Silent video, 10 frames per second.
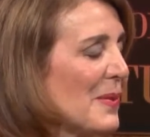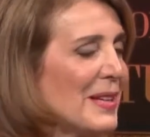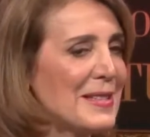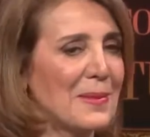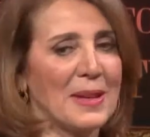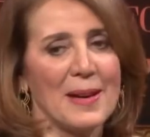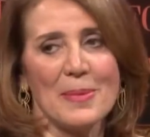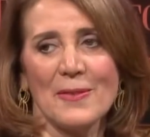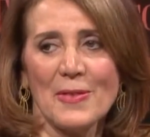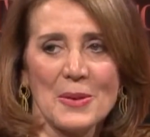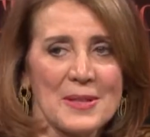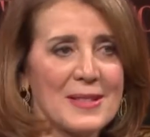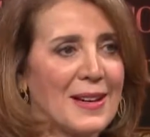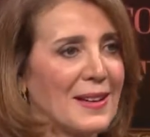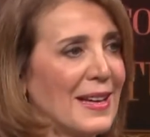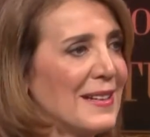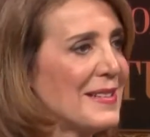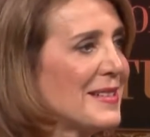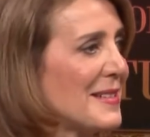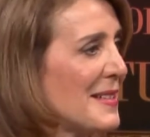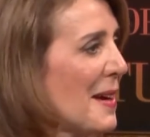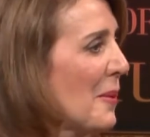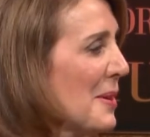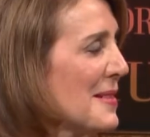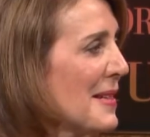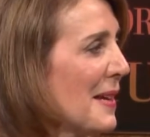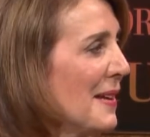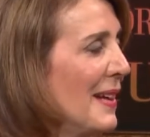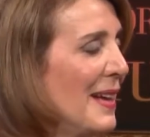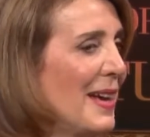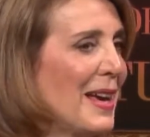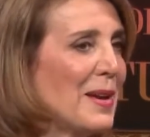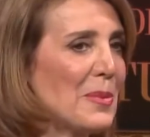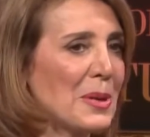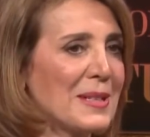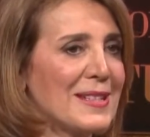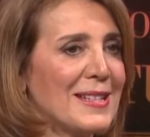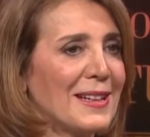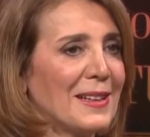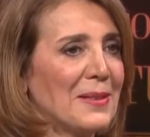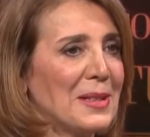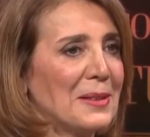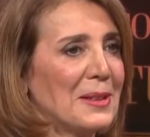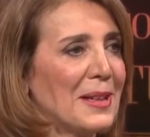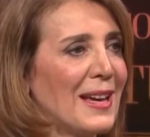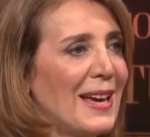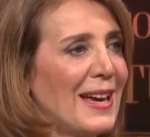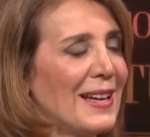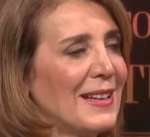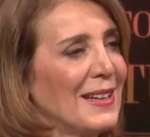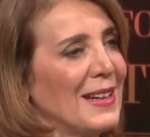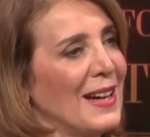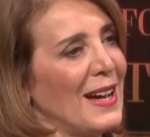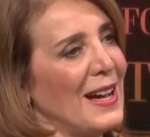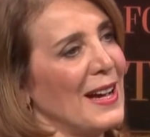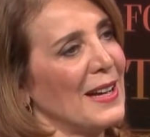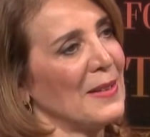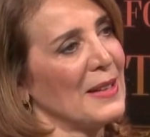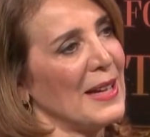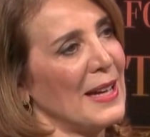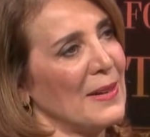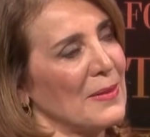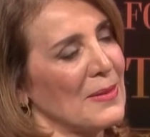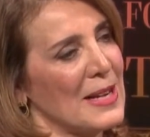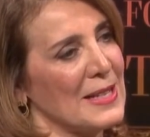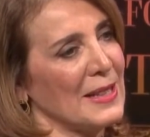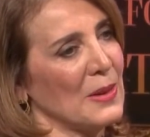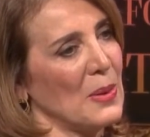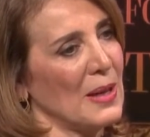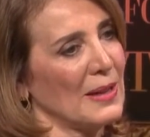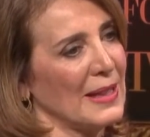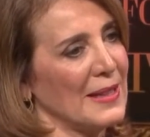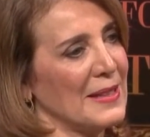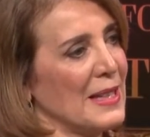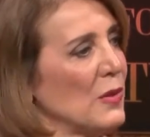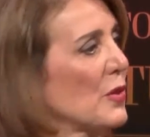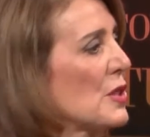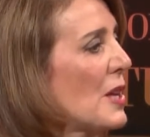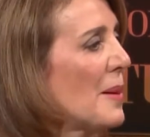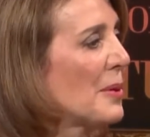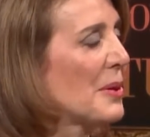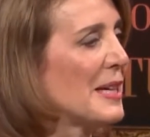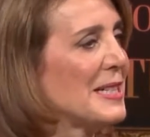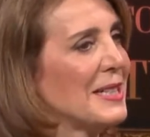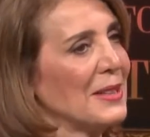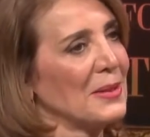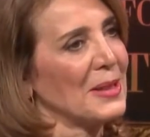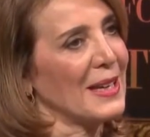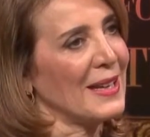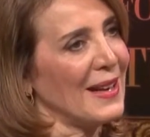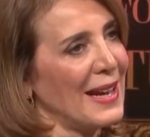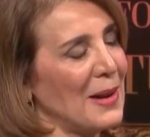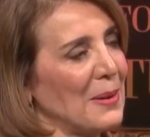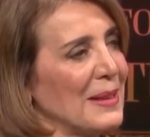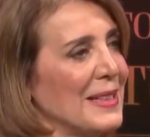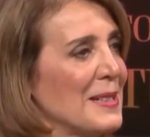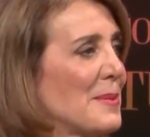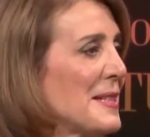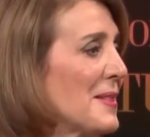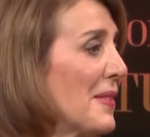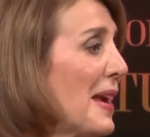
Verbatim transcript: It's something I've been focused on, again, since I was at Morgan Stanley. When you look at rising inequality and the need for job creation, you look at how inexpensive